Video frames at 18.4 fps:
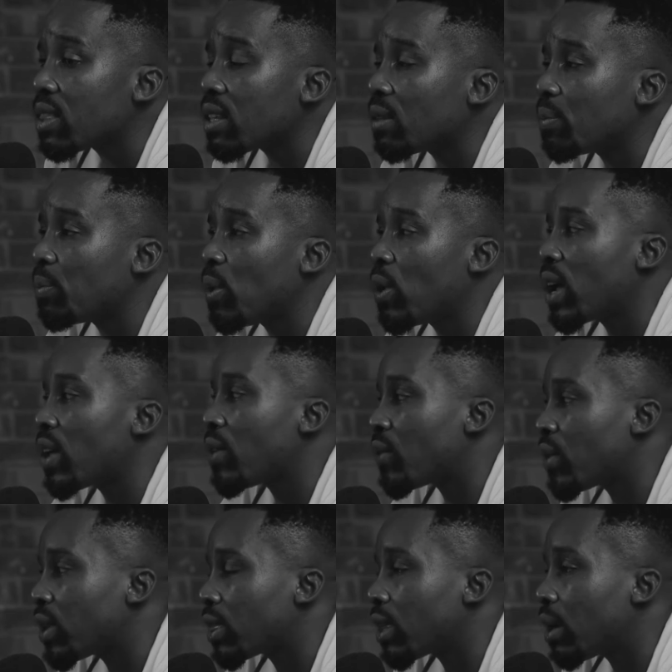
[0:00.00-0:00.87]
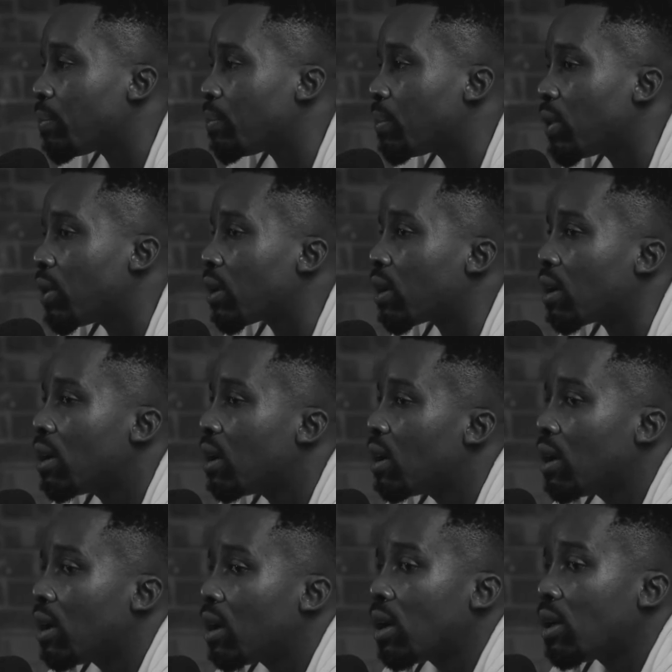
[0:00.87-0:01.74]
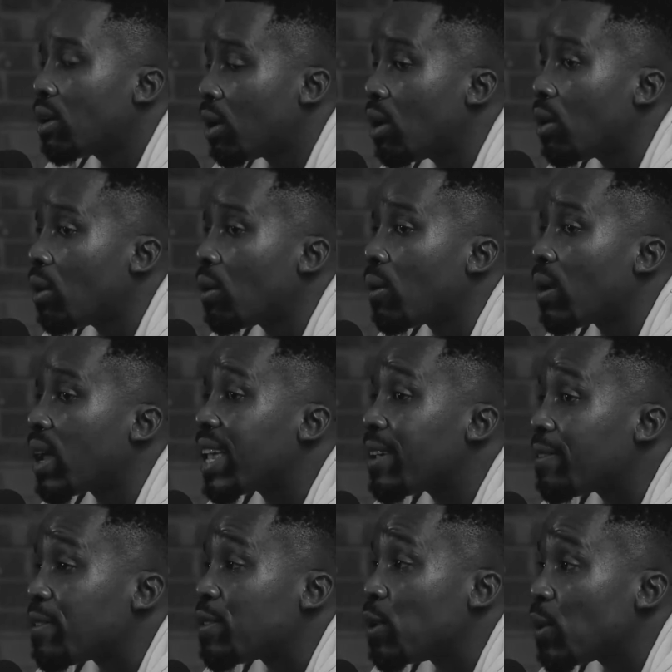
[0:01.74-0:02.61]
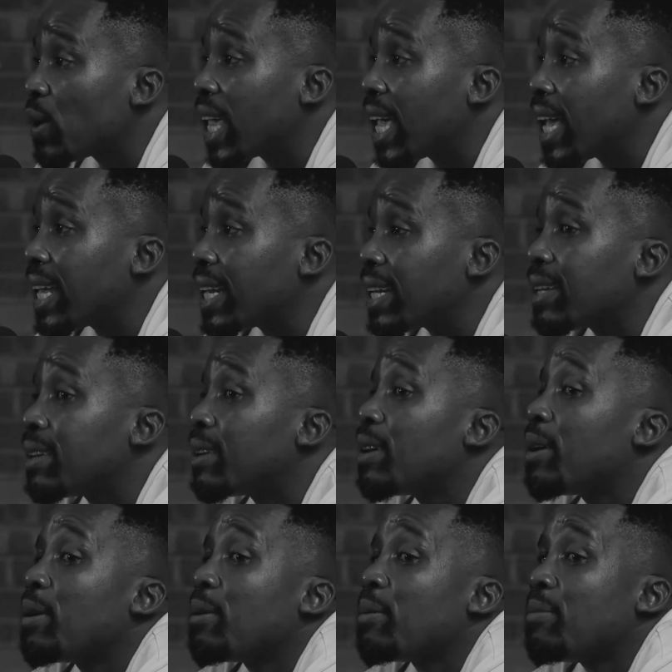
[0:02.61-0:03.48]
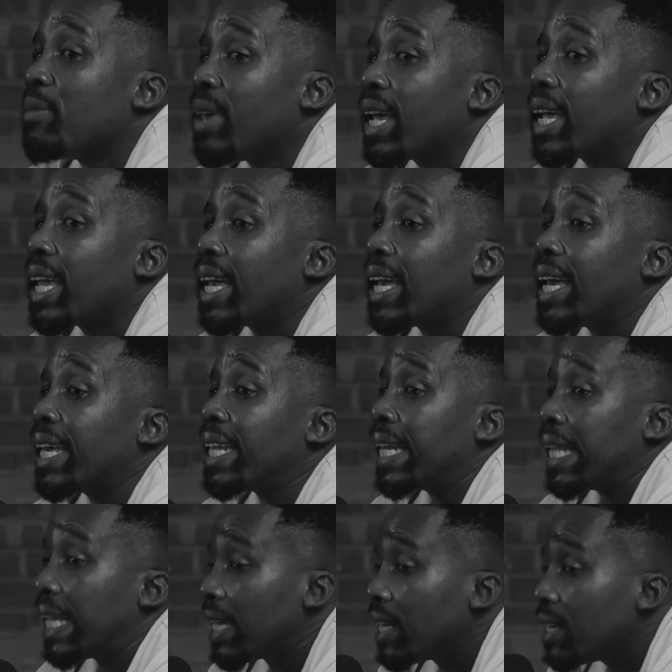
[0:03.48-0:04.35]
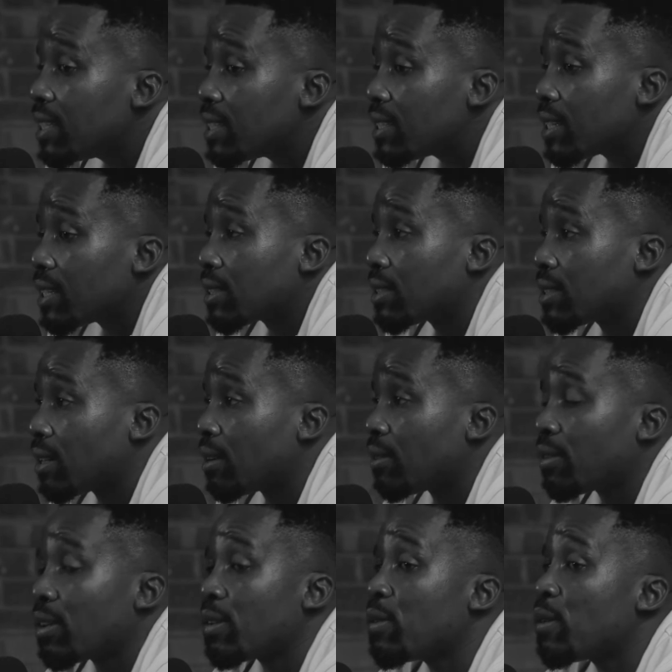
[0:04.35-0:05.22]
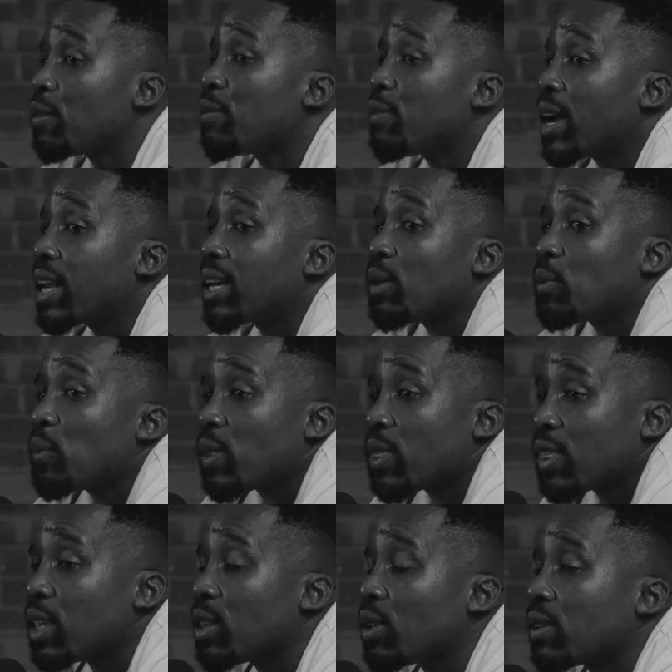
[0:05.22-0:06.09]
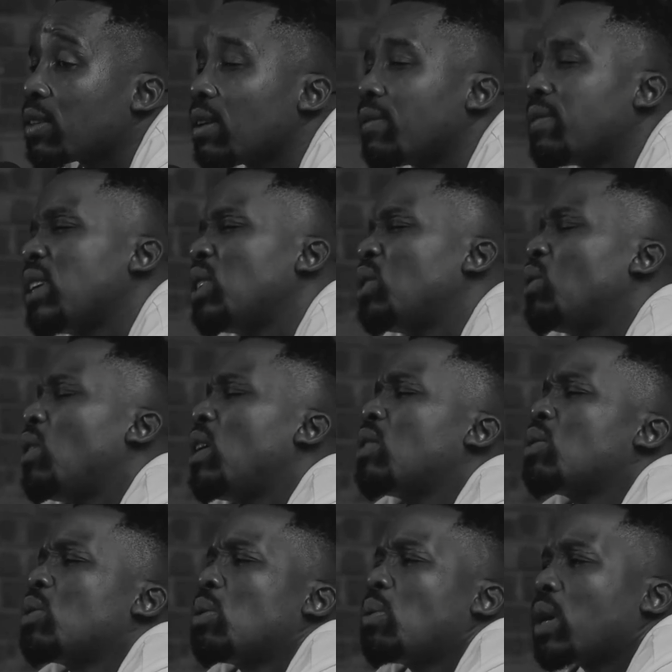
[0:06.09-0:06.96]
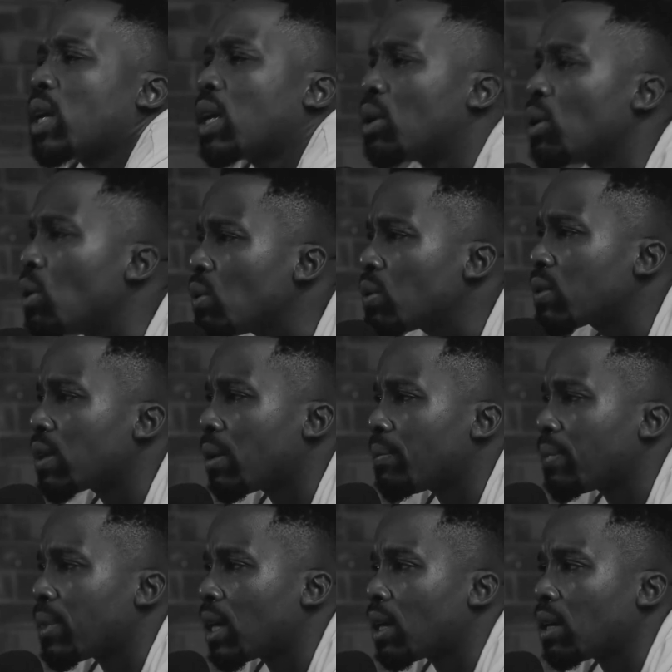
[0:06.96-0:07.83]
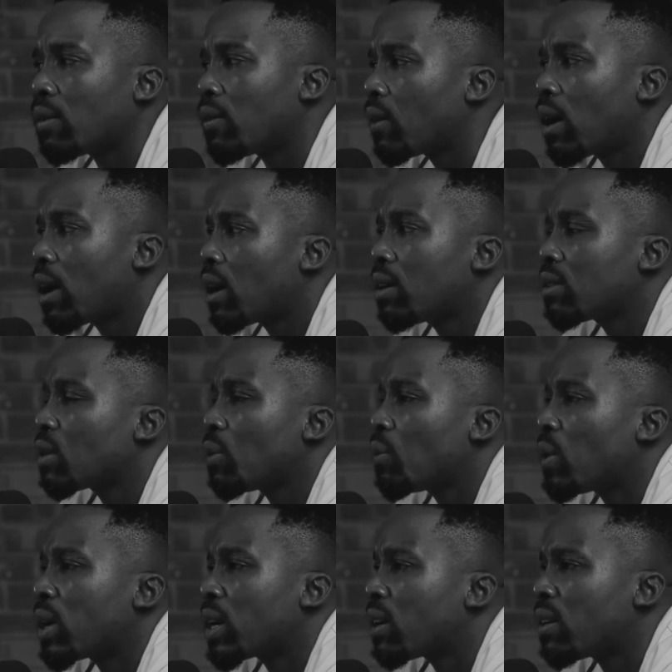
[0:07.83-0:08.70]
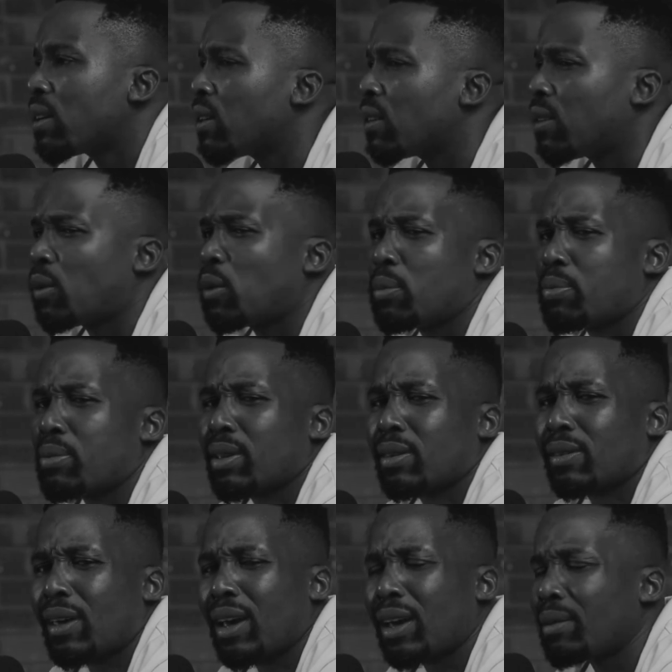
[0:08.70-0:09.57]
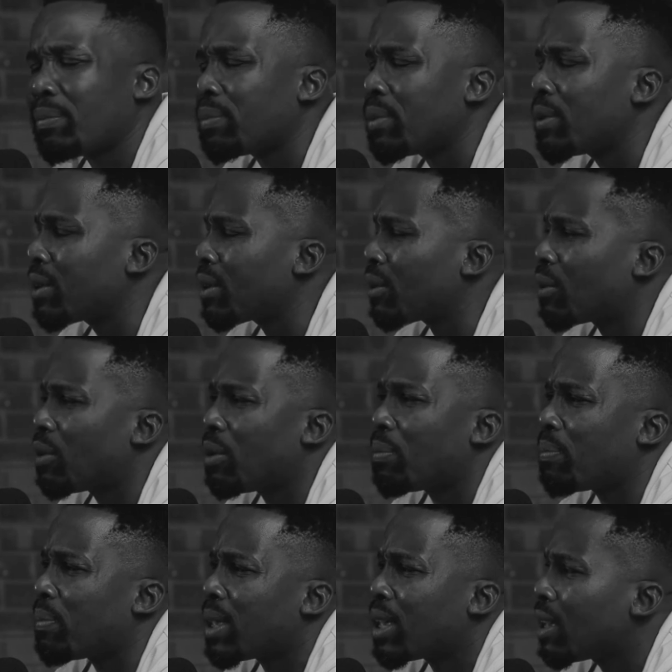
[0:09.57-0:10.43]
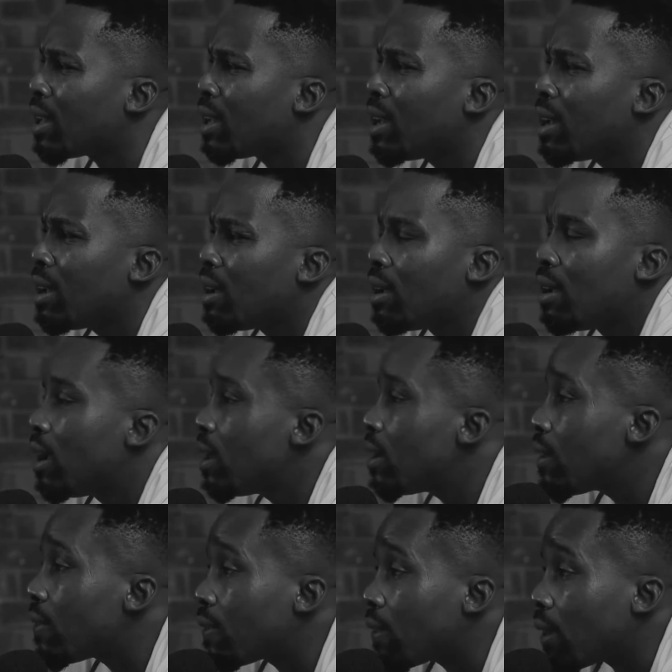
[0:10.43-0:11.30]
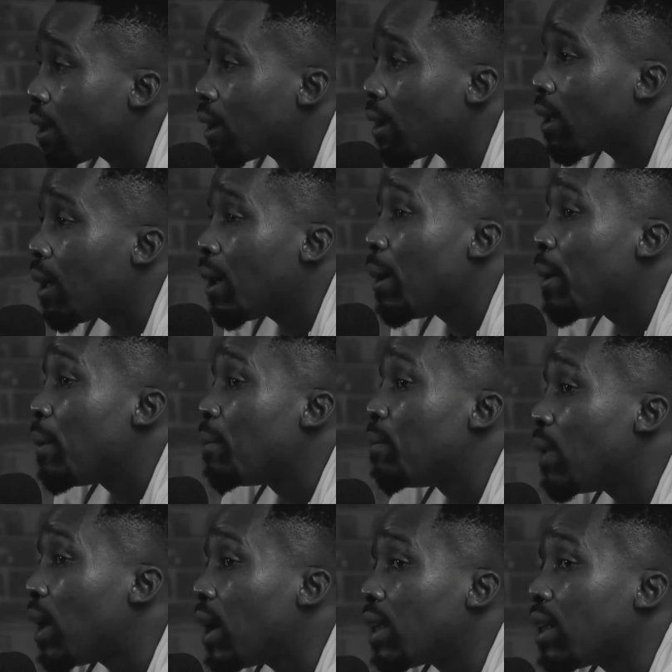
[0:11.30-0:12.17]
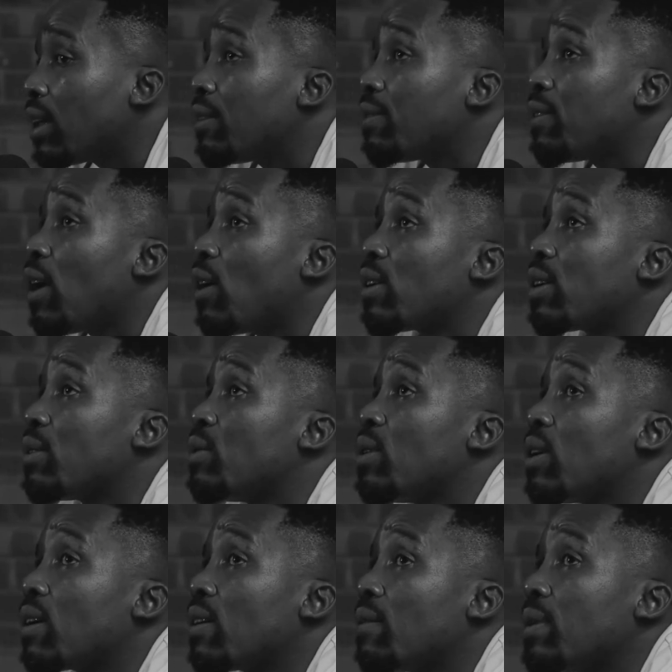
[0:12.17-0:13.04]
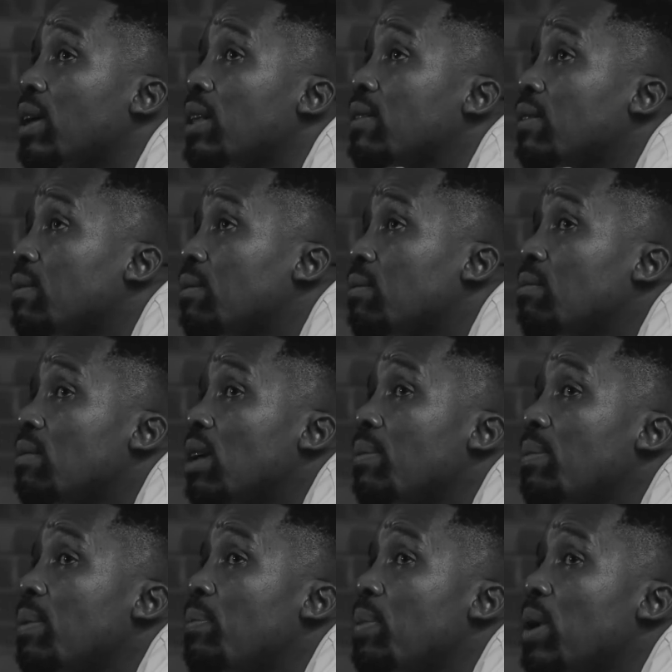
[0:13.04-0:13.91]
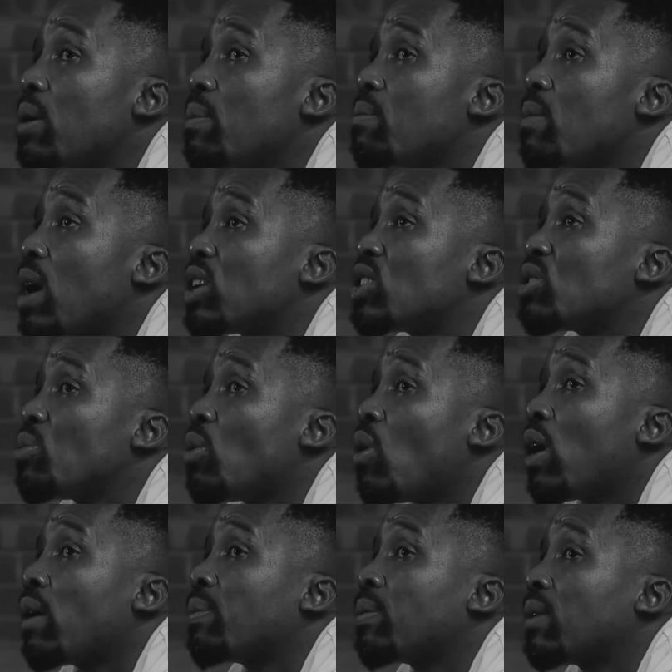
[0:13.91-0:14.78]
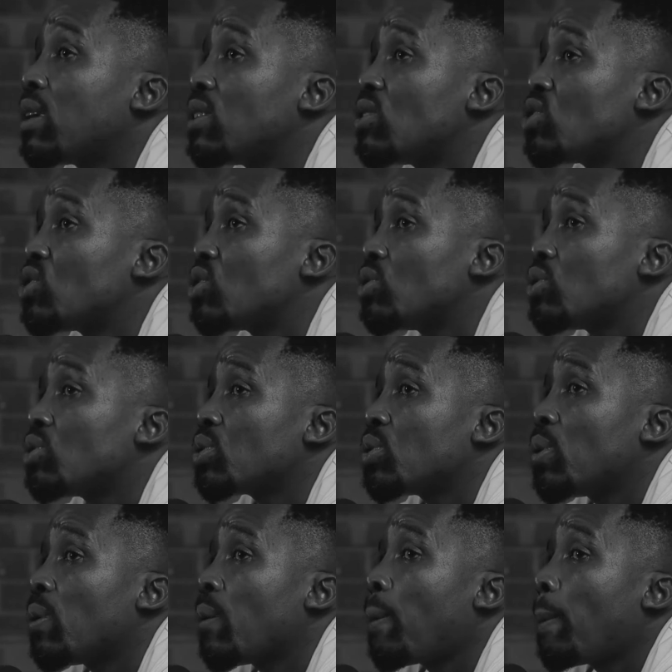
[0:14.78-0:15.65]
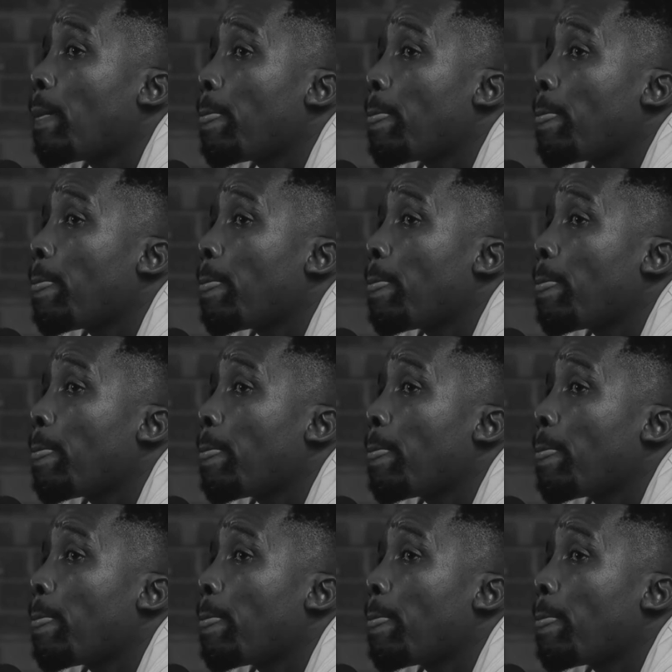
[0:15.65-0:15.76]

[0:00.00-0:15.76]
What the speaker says: this book and read that book. No, if you can make an initiative, if you find it within yourself that you actually want to know something, regardless of what it is, it could be a science book, it could be anything. But if I would even recommend, maybe pay much more attention to